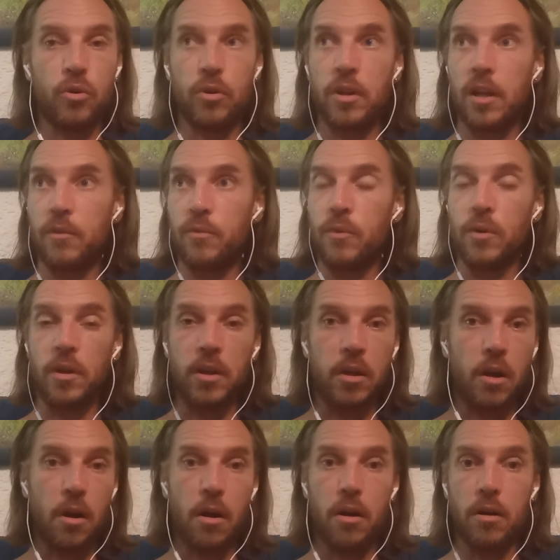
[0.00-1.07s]
or that fucking
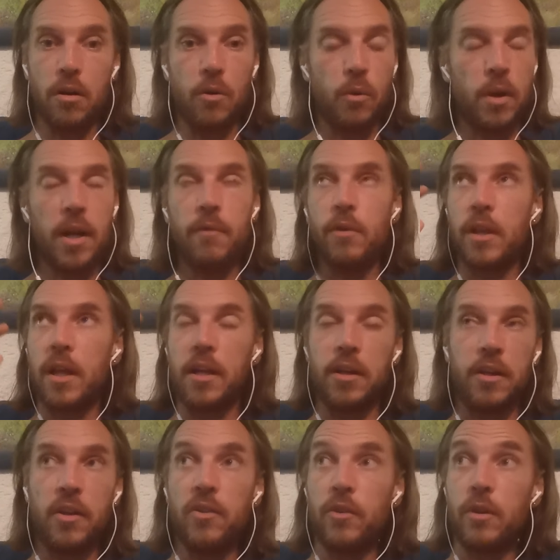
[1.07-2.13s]
car, or whatever the hell
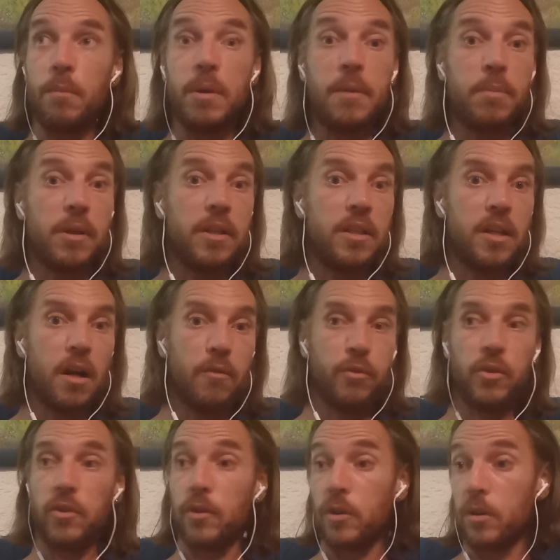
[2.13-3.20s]
it is, or the people in the
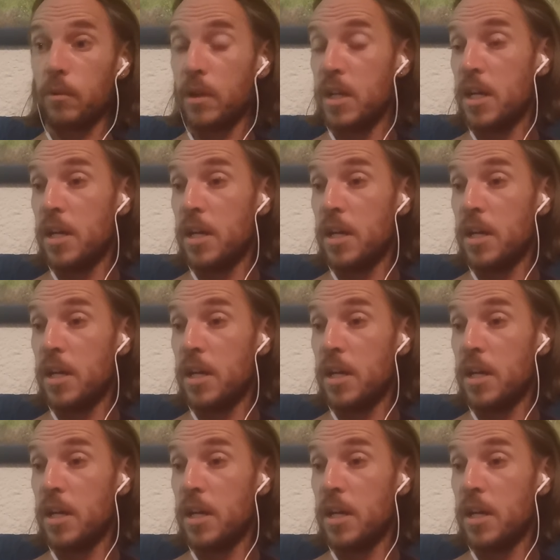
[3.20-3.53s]
office, or the